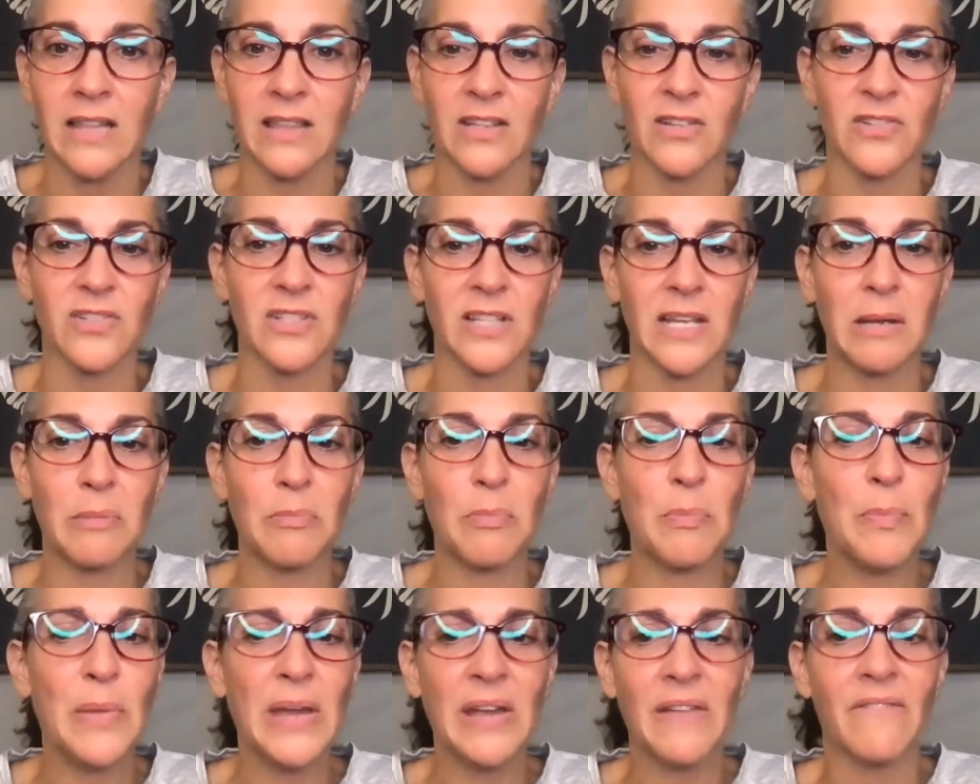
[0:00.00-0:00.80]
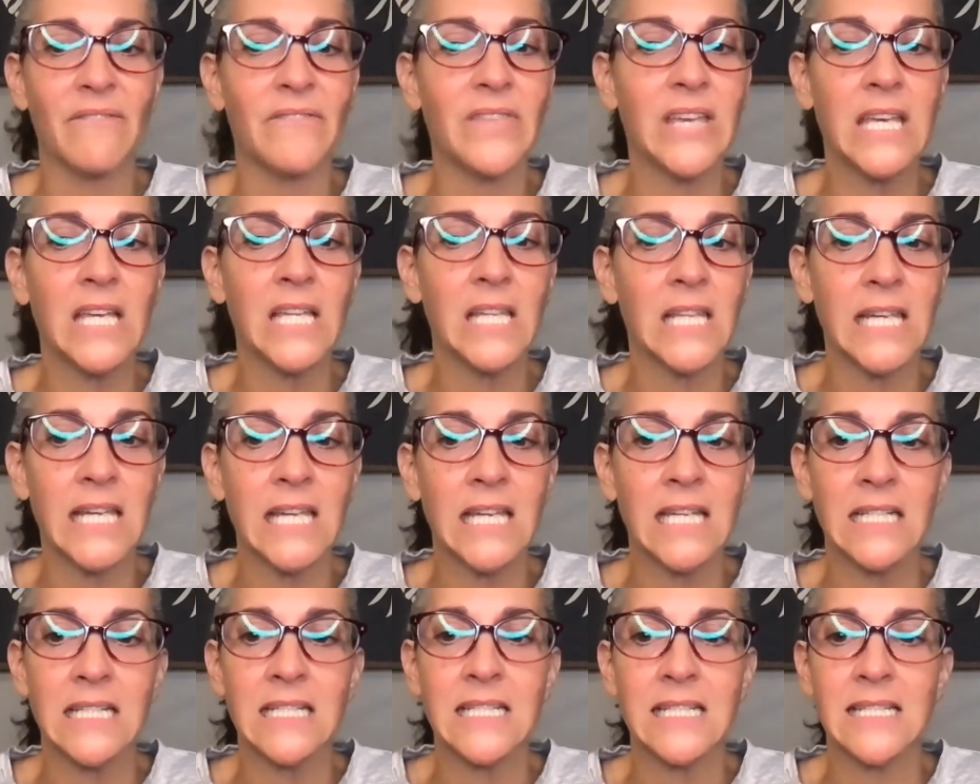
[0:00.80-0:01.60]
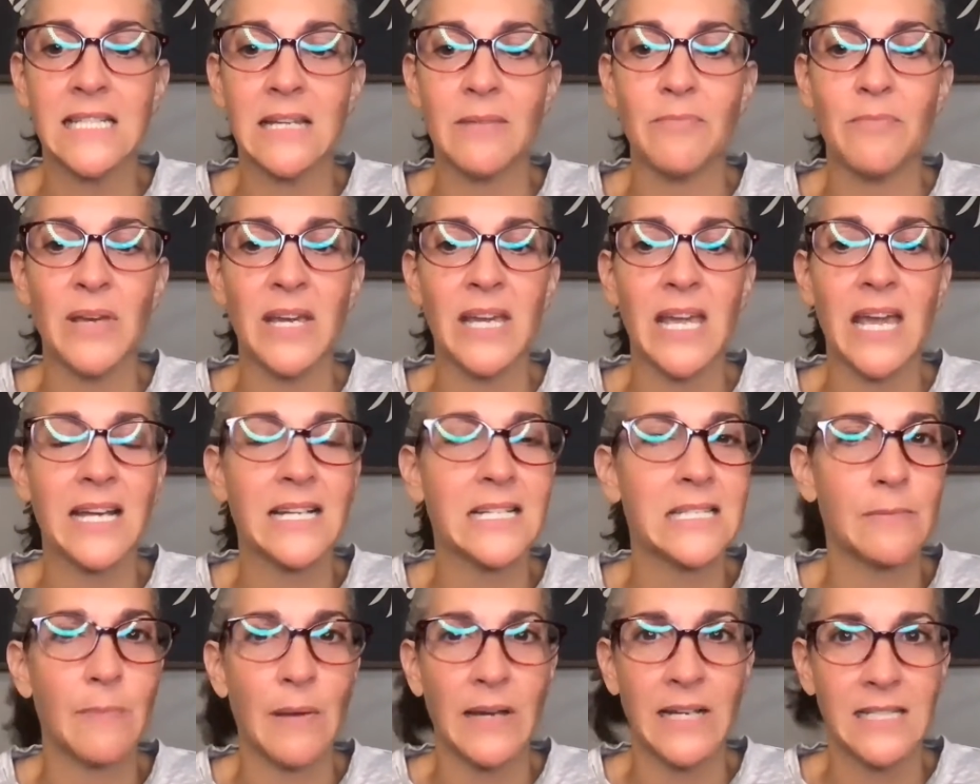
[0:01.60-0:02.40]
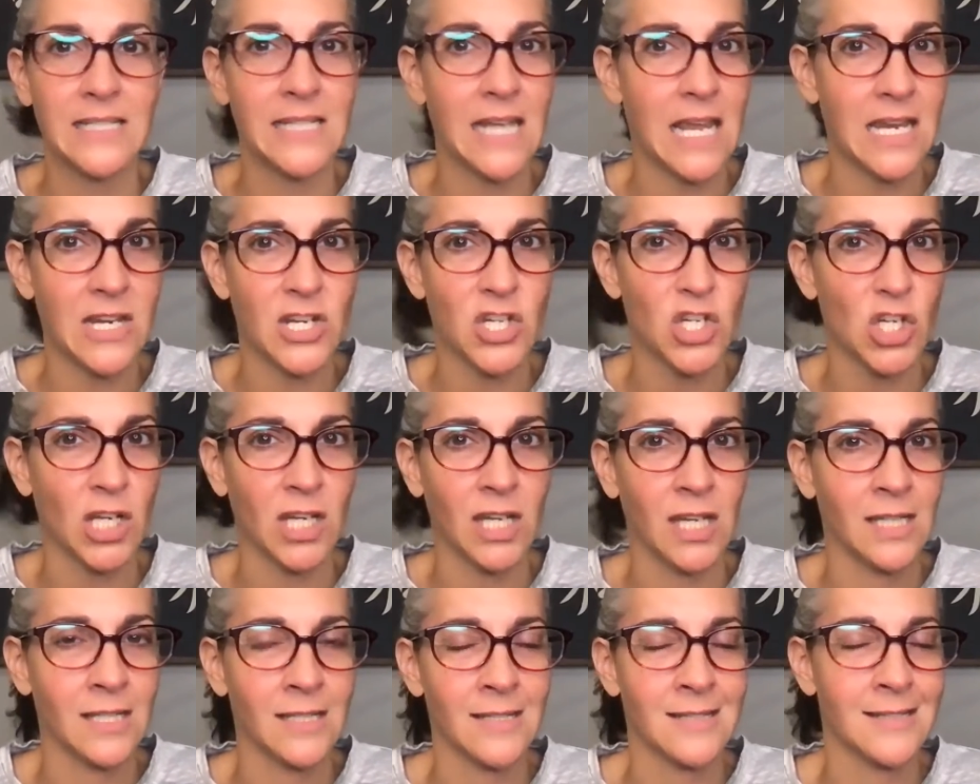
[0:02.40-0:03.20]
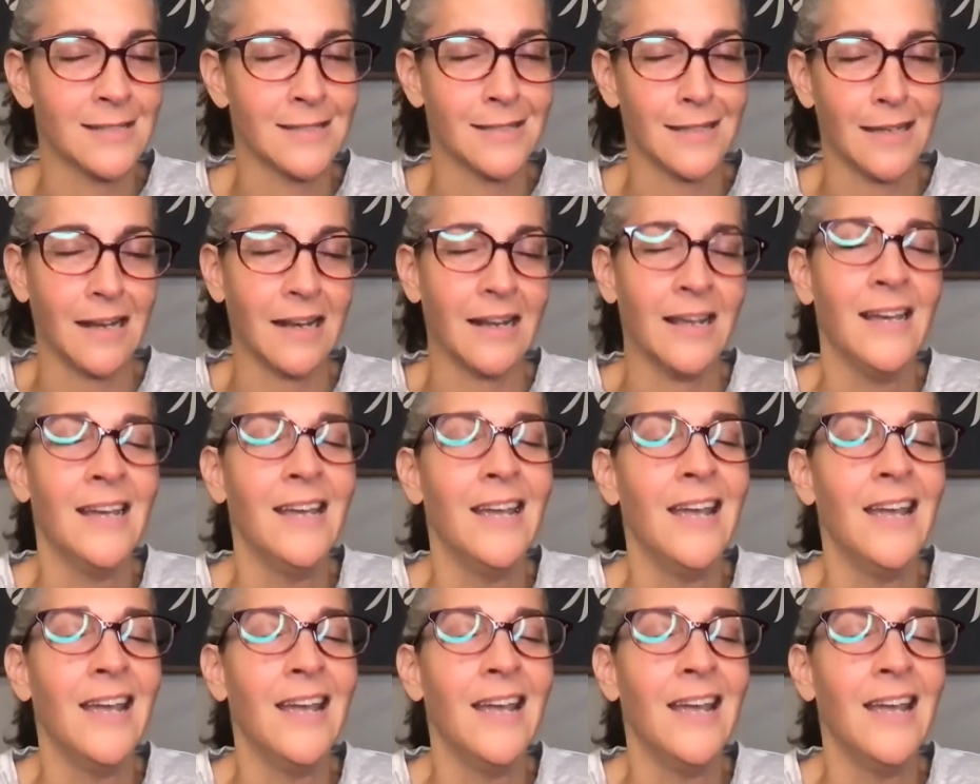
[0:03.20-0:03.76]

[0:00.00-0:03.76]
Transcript: There's like big feelings and big expectations and,